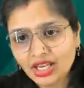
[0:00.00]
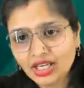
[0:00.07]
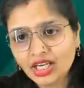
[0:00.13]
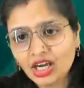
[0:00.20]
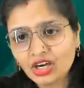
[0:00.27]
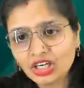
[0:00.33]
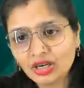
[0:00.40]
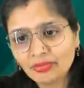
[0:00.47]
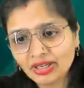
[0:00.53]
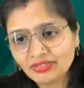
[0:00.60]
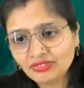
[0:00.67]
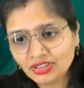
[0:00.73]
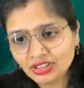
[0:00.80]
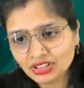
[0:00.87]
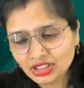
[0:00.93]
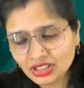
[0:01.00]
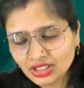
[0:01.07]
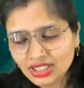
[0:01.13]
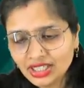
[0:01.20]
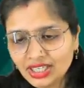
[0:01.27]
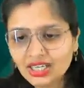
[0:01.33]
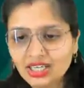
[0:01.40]
Now coming further,
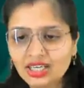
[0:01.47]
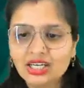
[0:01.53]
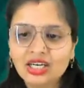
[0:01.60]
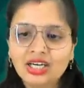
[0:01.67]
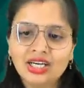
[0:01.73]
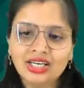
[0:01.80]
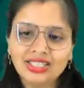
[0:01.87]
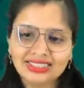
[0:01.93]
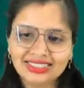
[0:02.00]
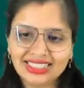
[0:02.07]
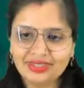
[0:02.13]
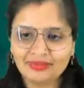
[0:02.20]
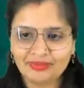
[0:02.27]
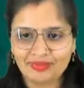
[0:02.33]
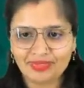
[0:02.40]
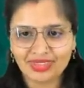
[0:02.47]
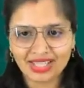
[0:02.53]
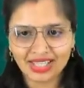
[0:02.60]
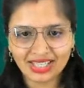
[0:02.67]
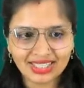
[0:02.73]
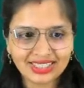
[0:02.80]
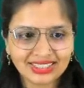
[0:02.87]
see,
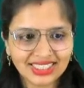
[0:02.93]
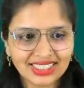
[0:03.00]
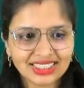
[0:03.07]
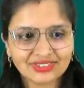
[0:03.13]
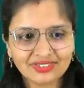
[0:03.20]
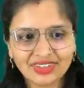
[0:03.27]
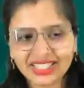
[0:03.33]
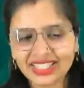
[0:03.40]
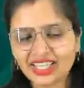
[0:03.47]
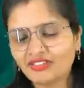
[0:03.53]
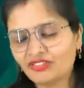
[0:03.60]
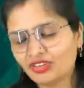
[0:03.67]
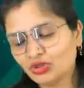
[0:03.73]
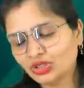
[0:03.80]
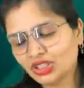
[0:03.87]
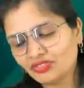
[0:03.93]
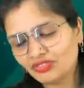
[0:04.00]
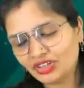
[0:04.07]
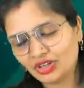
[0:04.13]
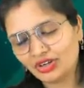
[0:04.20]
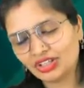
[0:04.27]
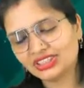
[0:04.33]
this will give you the
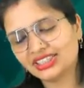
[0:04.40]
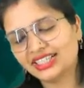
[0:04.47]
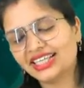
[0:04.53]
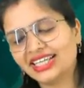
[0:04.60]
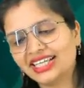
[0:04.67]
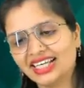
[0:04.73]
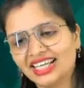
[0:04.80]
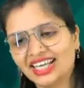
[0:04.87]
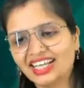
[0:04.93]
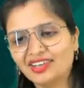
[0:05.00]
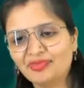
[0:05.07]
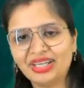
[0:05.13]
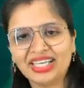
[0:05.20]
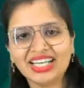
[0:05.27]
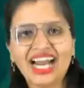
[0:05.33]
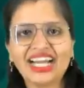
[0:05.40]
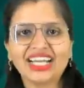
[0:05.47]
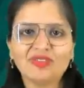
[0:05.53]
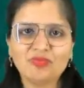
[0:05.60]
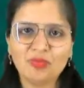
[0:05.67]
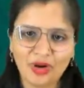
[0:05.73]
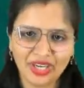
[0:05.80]
velocity current meter at a
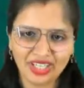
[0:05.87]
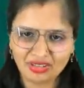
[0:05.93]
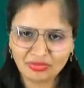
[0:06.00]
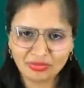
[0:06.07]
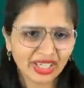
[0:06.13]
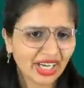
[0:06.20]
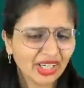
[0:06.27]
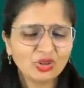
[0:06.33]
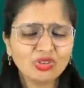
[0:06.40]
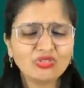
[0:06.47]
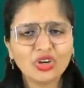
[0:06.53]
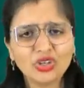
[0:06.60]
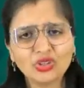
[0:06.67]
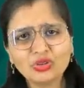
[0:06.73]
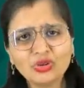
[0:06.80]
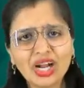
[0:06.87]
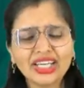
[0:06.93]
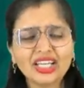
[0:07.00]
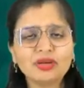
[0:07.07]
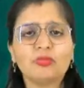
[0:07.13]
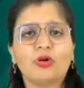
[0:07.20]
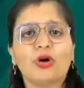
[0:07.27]
point, but I don't want to know at
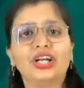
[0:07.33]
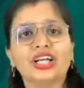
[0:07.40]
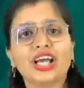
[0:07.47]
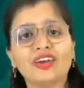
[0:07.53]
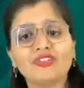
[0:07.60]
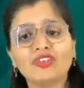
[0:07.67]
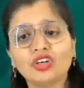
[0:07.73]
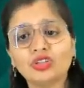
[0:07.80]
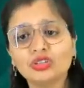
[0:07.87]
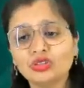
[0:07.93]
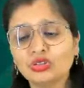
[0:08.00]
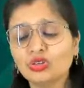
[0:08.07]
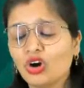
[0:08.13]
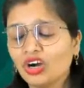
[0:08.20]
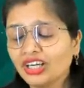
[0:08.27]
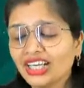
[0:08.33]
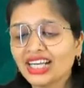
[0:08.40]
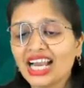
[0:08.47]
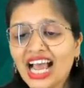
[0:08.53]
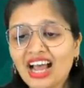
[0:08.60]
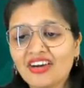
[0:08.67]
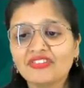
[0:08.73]
a point. I want to know on an
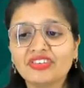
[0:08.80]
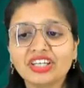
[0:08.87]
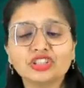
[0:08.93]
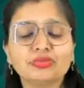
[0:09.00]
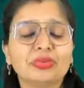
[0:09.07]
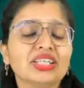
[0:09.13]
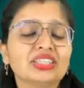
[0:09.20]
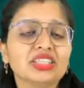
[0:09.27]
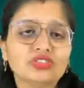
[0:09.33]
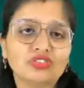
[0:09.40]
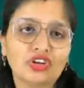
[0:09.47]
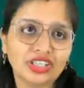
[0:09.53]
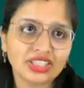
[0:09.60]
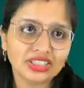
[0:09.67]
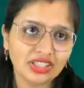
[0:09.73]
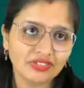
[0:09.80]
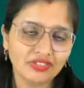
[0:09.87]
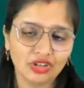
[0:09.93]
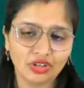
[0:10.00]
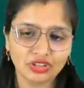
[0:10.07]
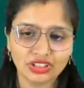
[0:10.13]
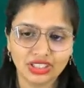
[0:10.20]
average basis what is the
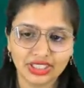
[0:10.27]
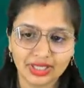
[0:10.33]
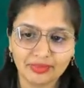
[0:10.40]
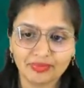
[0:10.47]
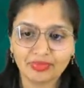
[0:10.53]
velocity.